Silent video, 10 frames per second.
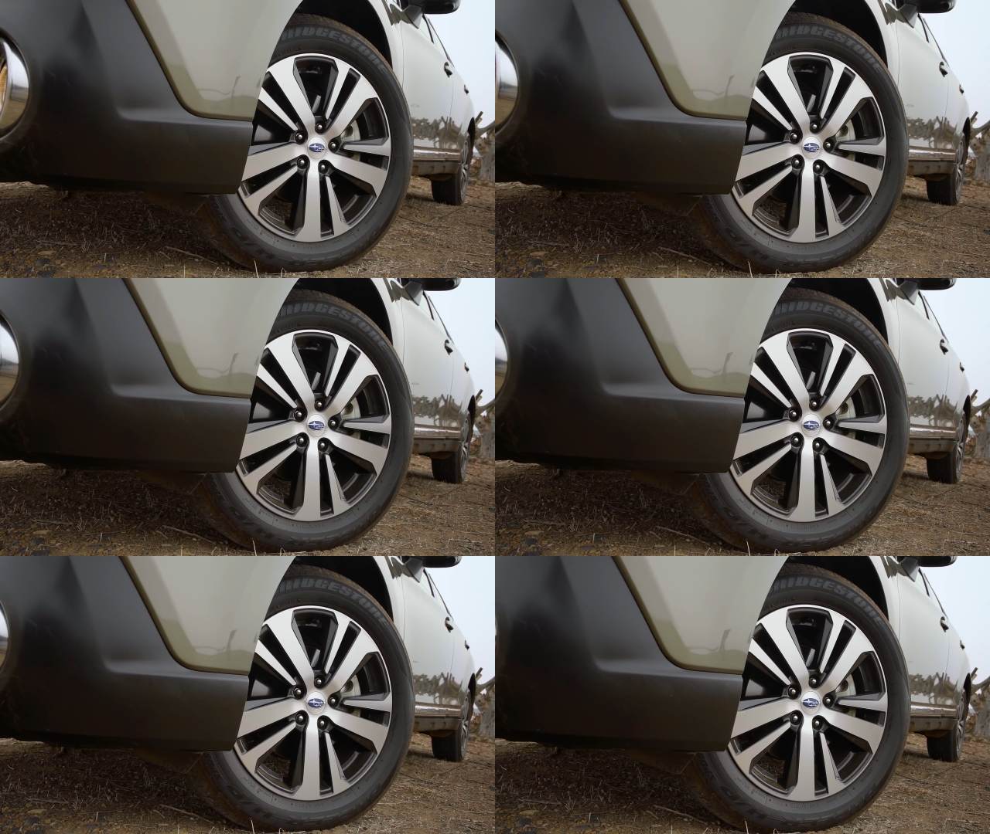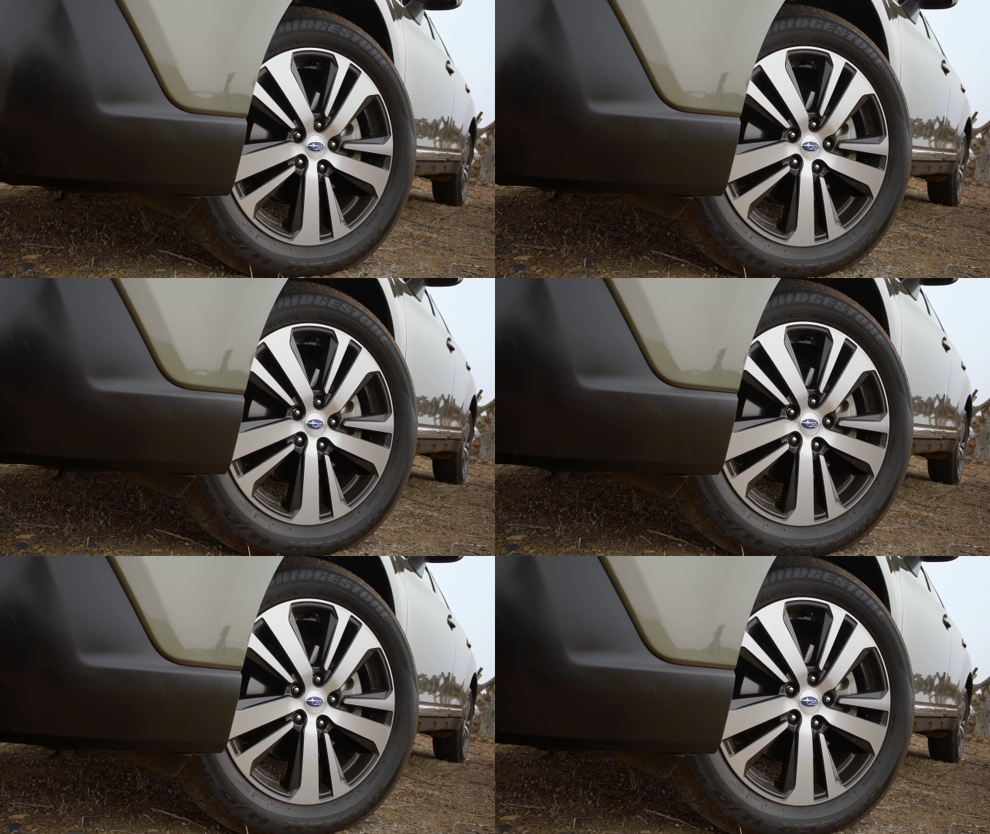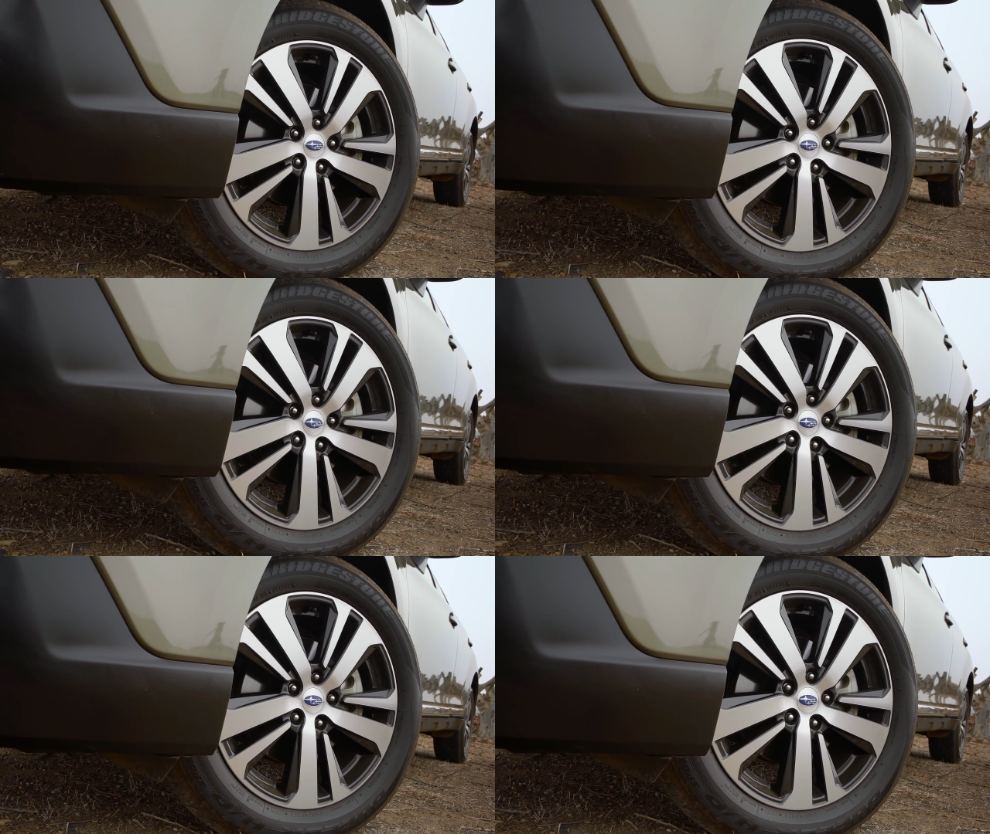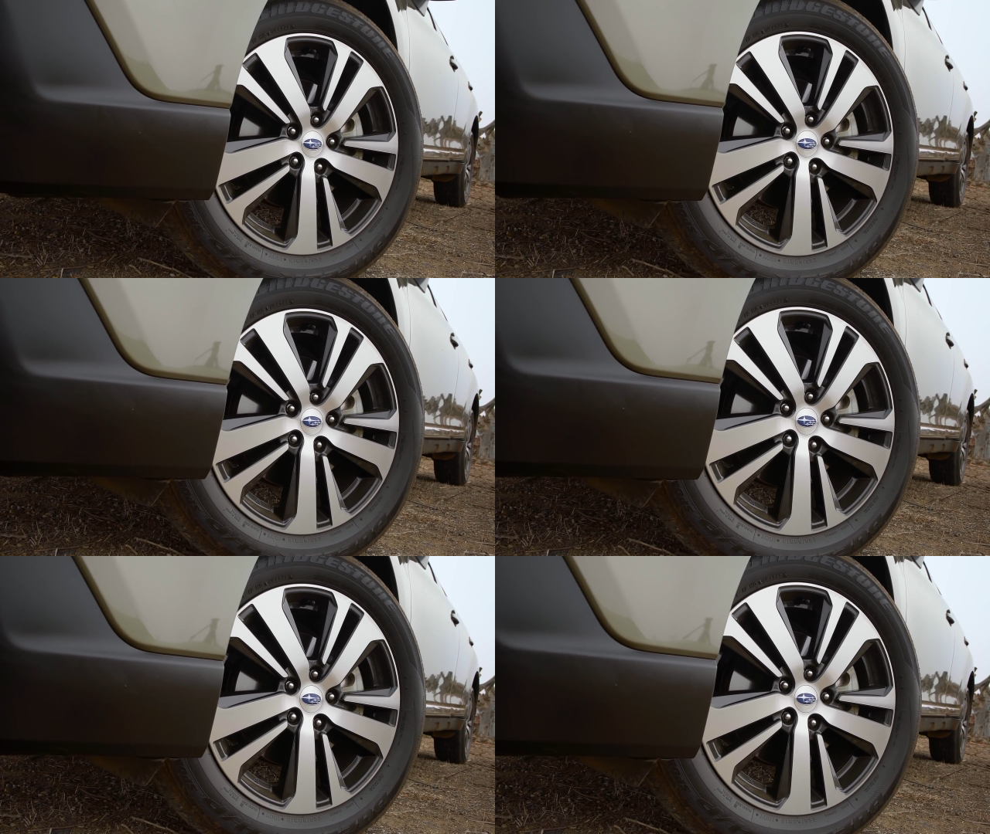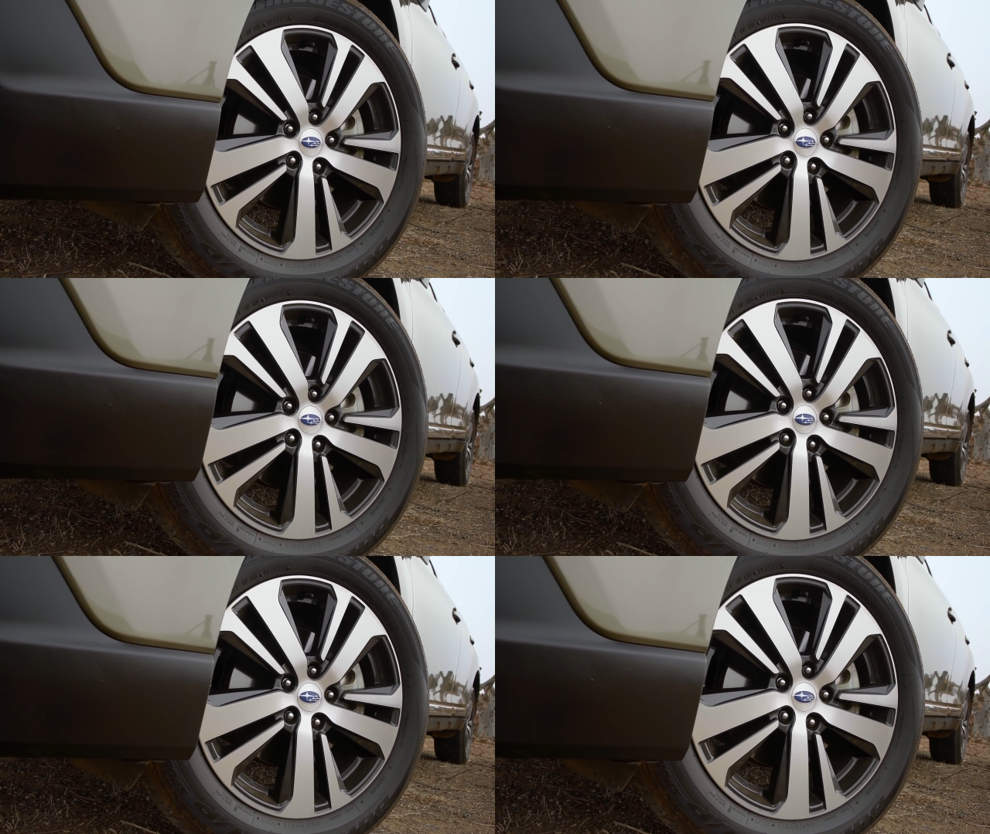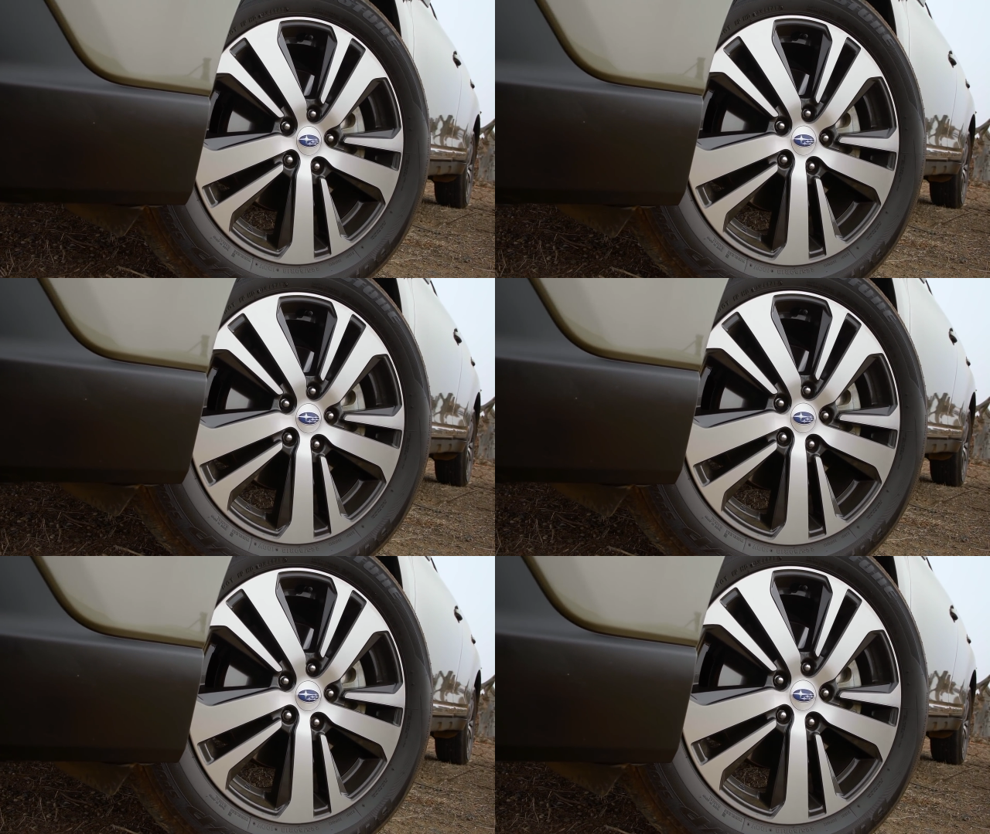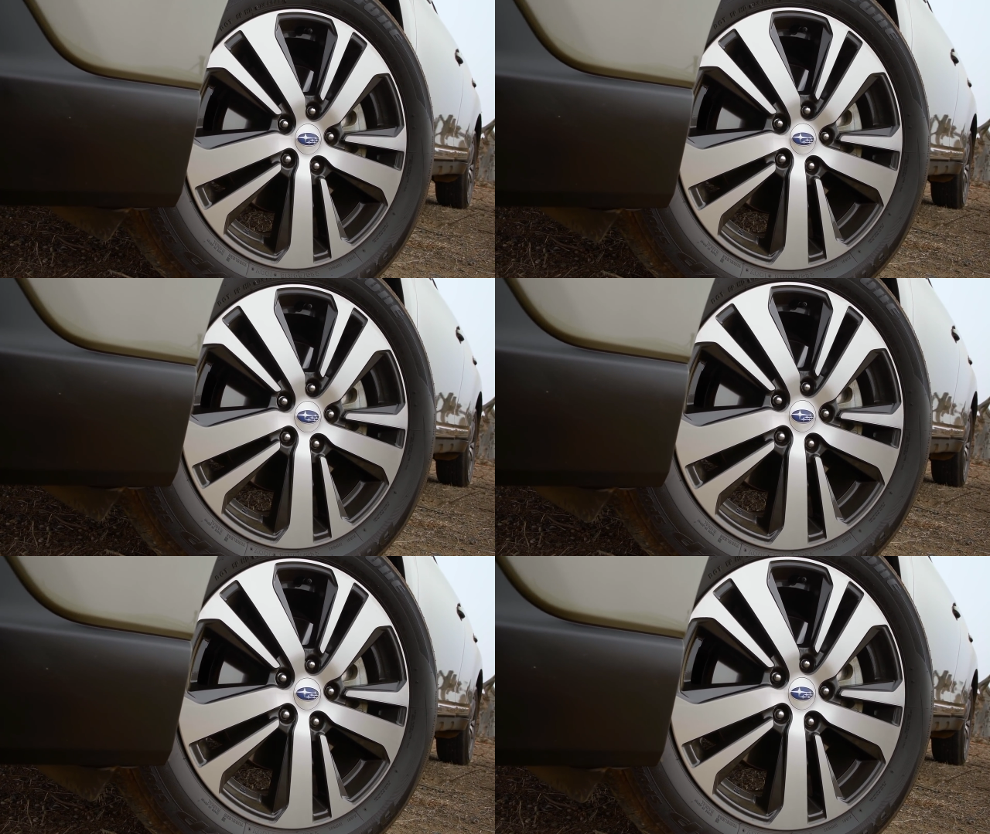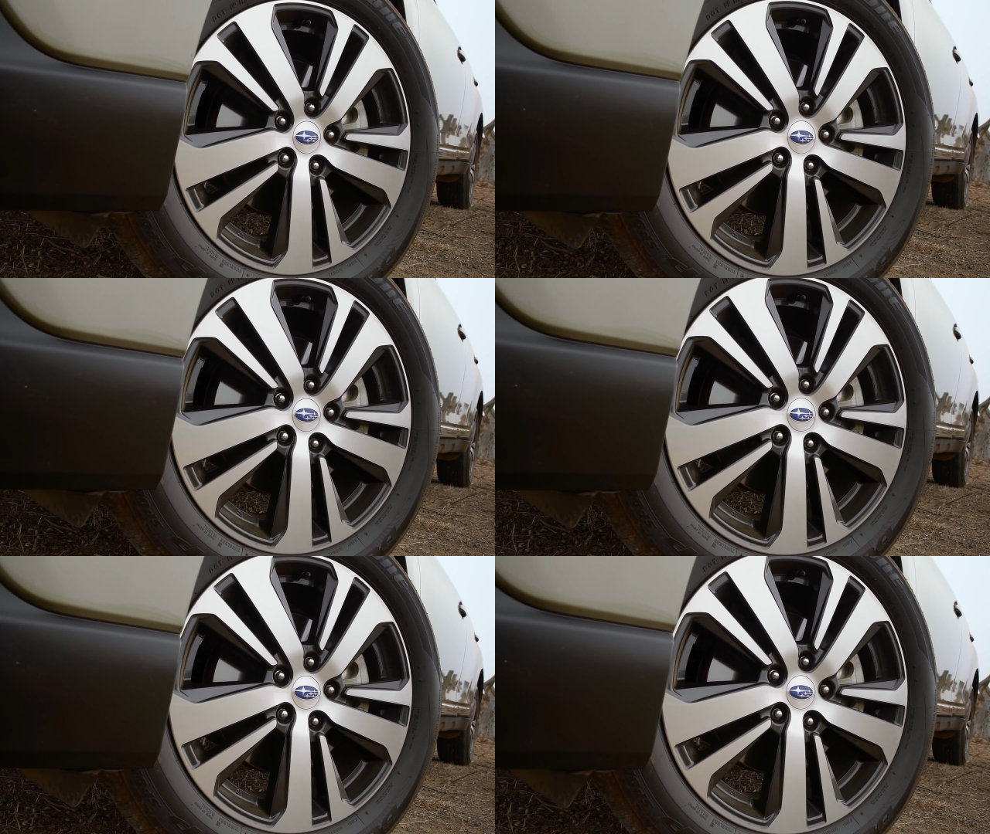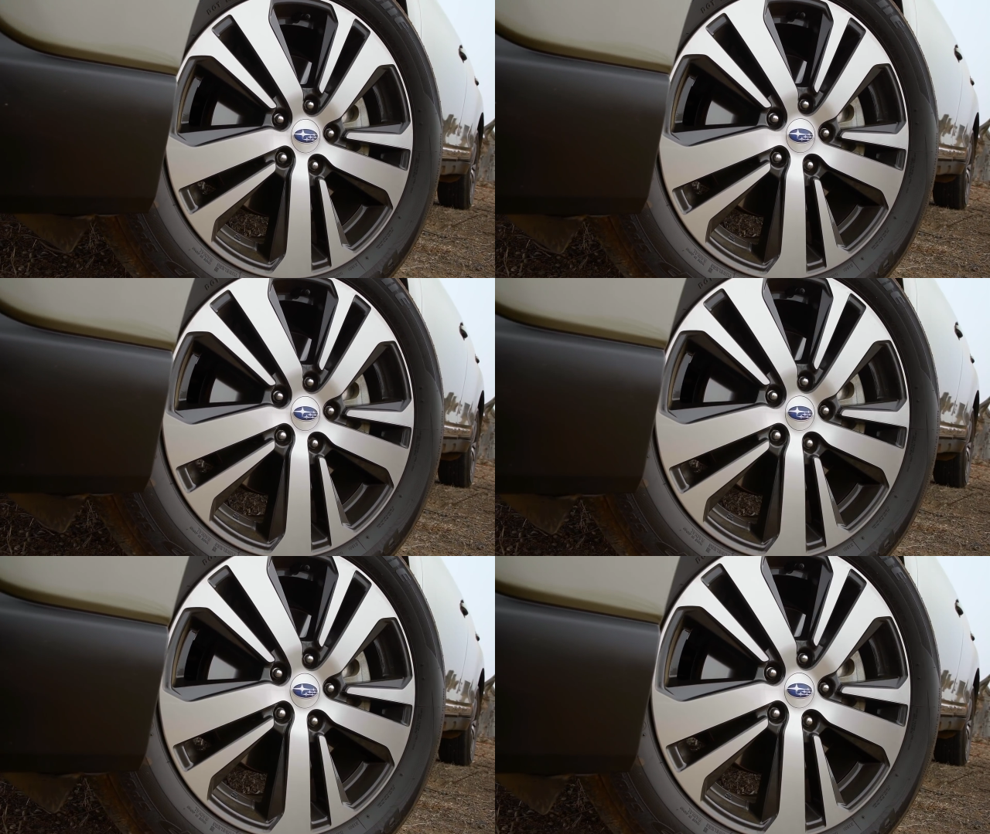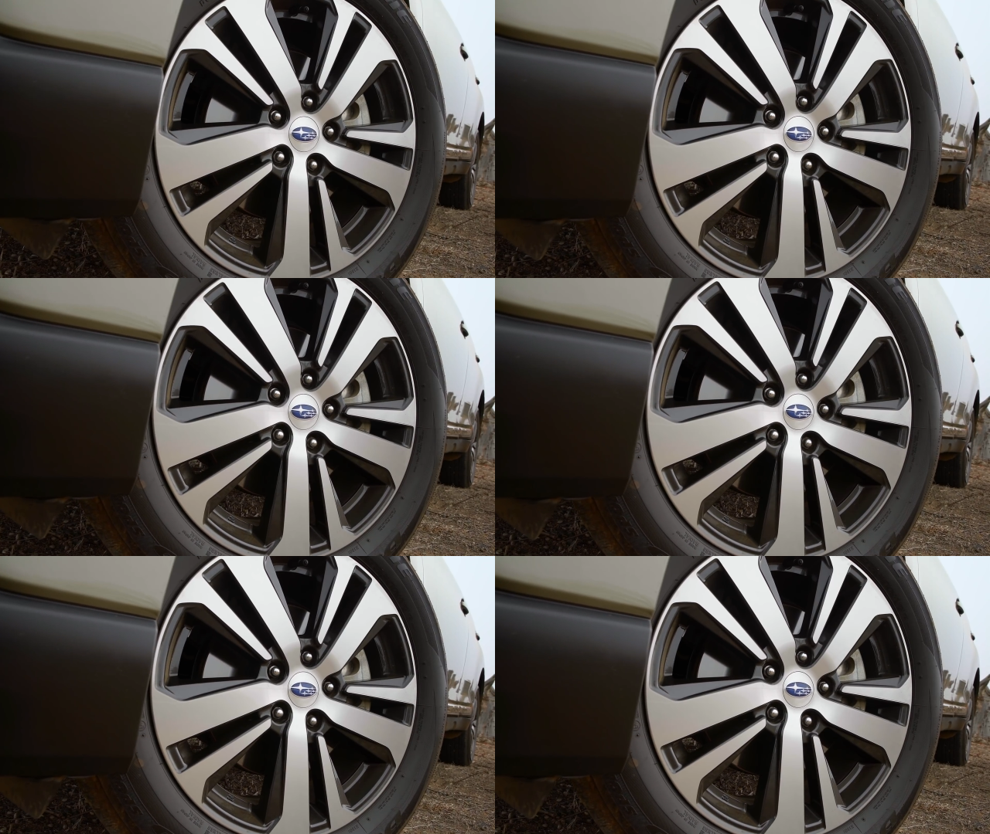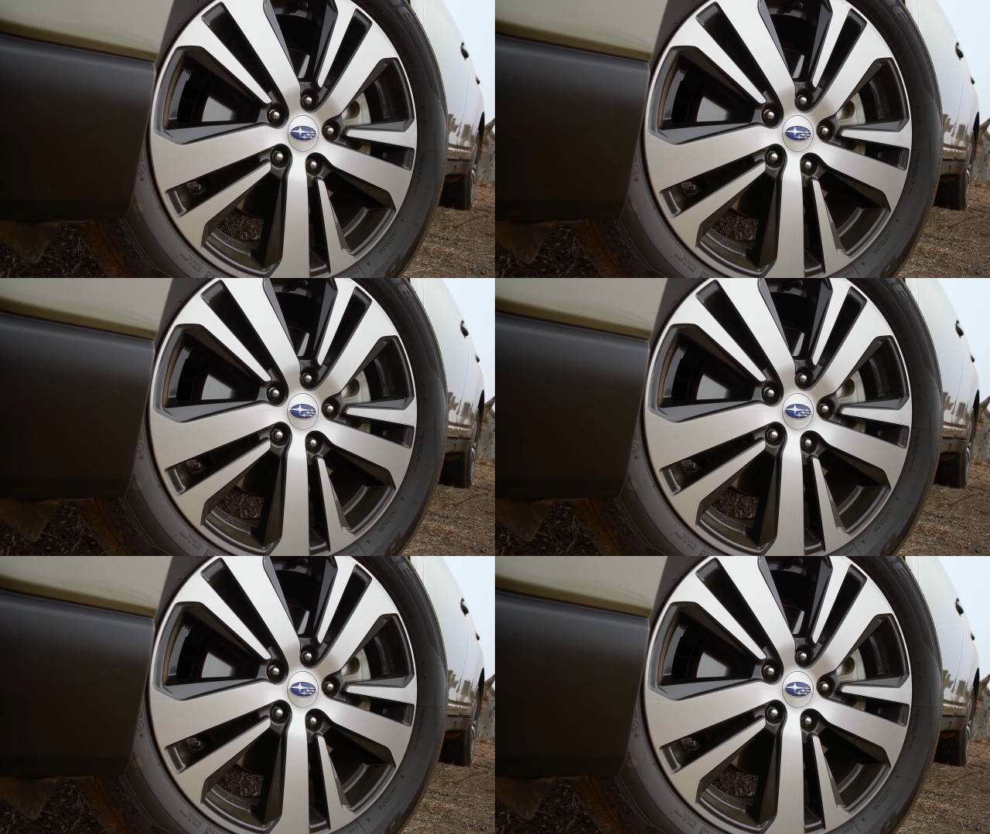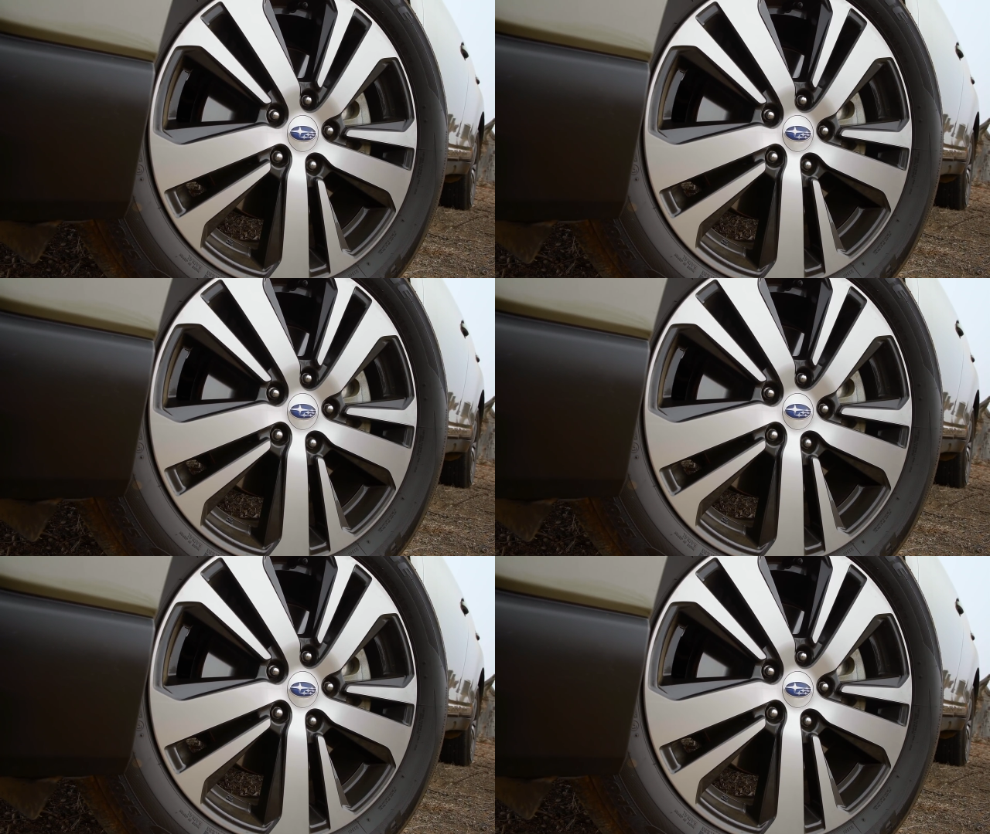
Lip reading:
Nobody's mouth can be seen.